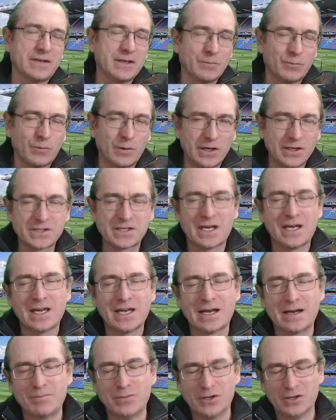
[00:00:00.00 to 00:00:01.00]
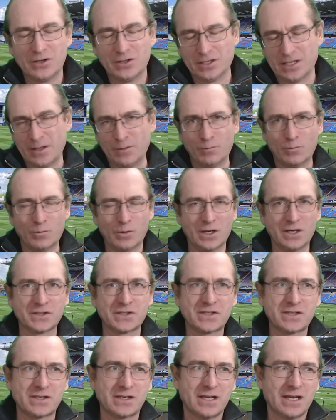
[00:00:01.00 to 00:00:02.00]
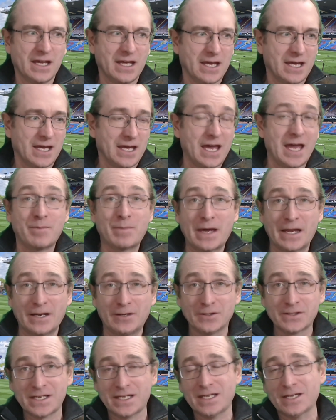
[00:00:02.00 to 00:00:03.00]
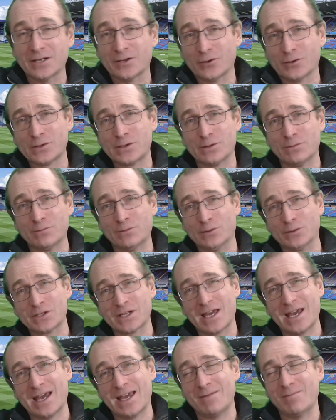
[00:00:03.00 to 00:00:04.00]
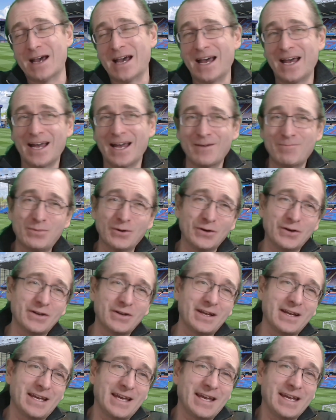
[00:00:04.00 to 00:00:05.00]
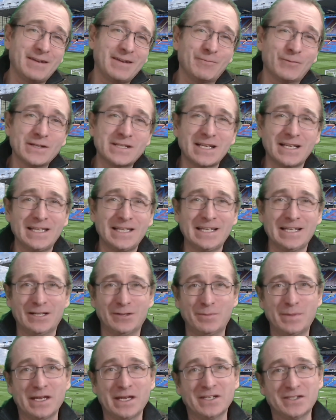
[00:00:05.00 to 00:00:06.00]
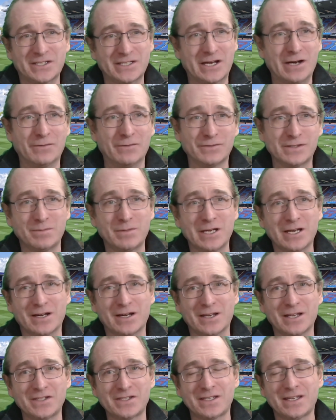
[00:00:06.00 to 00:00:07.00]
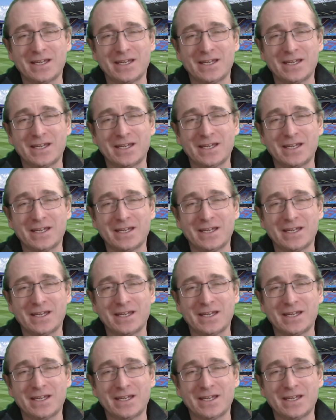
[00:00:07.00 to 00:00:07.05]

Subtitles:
It was a handball, it was a penalty according to the rules of the game, but it was a little bit soft, to be honest.